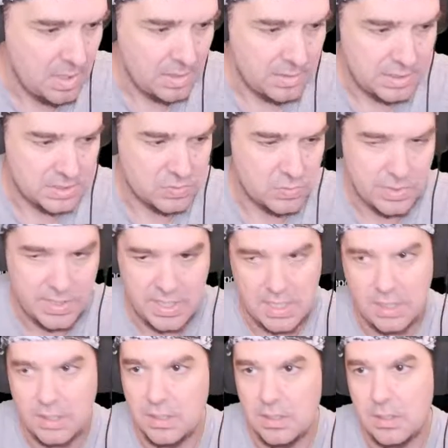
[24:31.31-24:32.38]
This
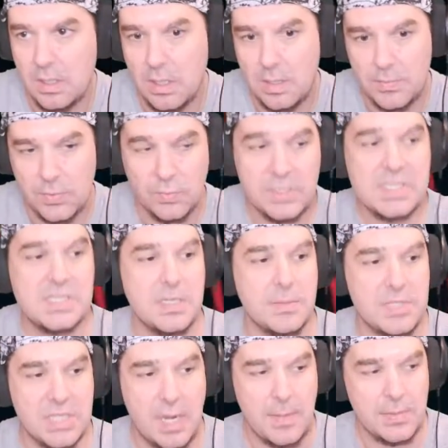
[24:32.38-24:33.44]
way, the reason I'm
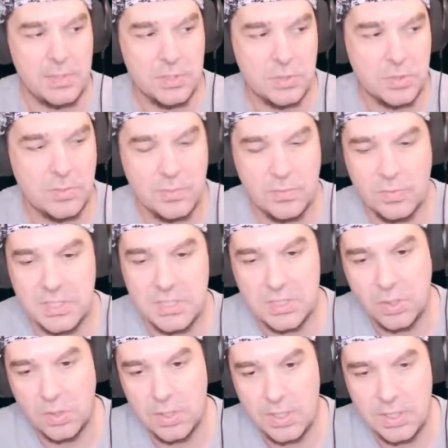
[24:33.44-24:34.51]
stopping the stream and
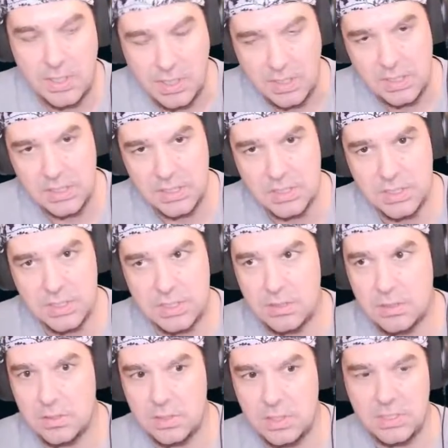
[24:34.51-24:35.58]
restarting is
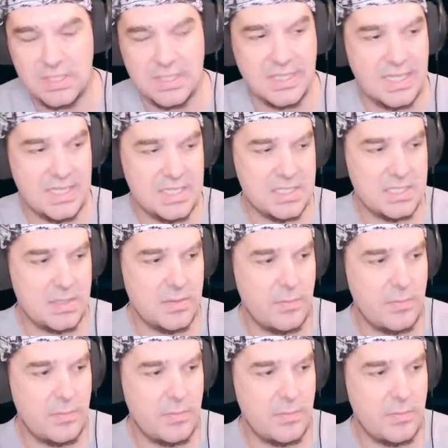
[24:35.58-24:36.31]
it's less